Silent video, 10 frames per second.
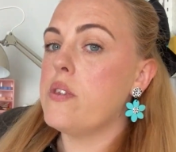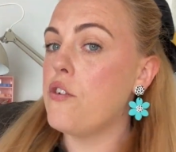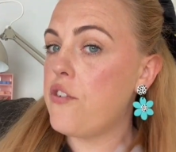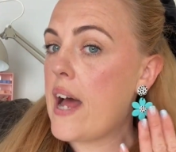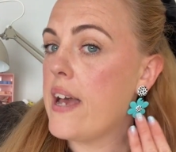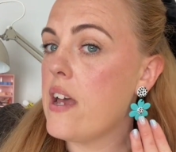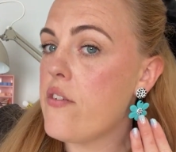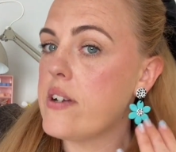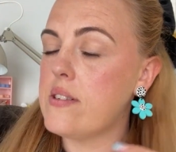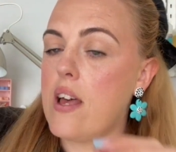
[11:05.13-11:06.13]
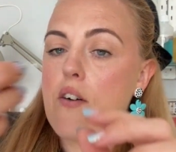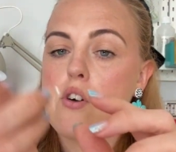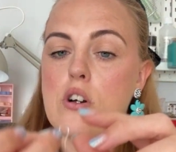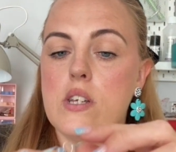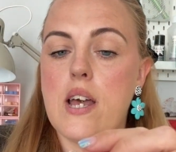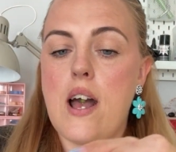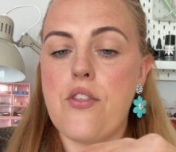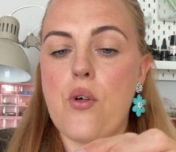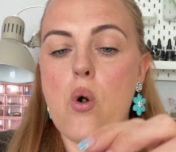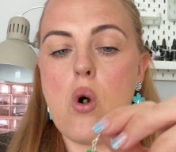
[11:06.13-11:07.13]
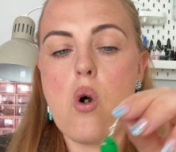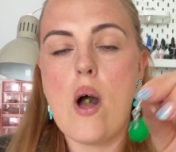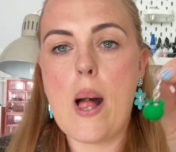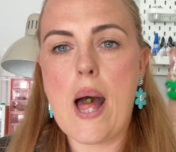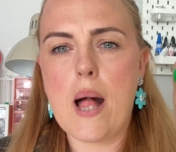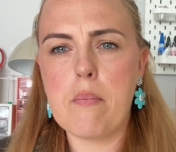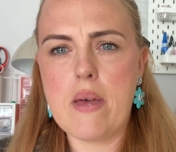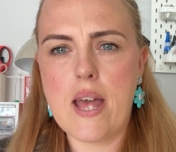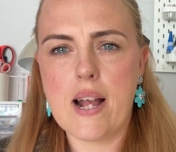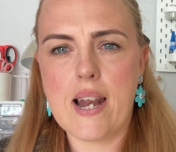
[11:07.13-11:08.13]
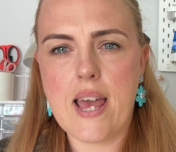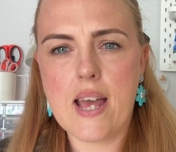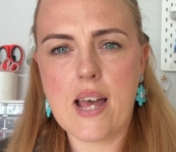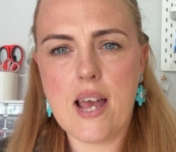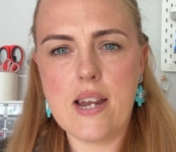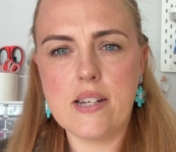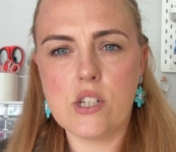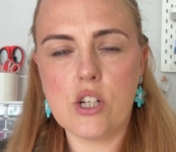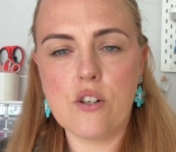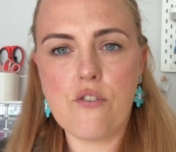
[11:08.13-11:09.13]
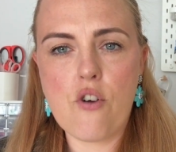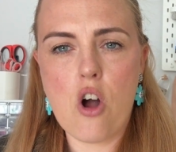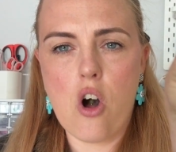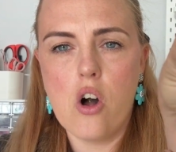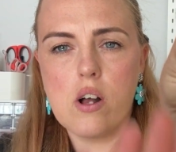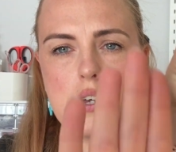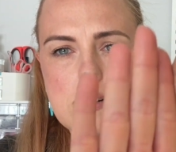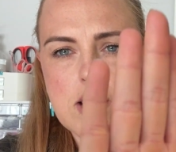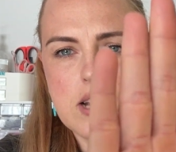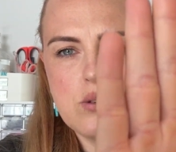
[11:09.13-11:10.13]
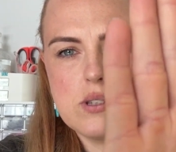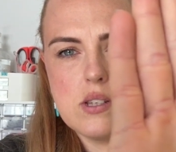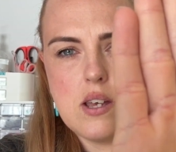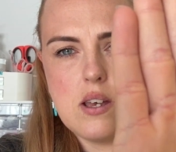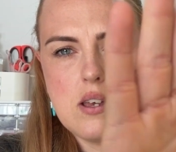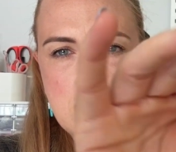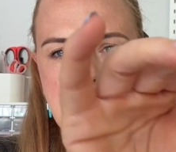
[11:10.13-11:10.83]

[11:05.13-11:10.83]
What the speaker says: the flat earrings that I've got here, I thought, oh, I'll make like a little frog. Can you see?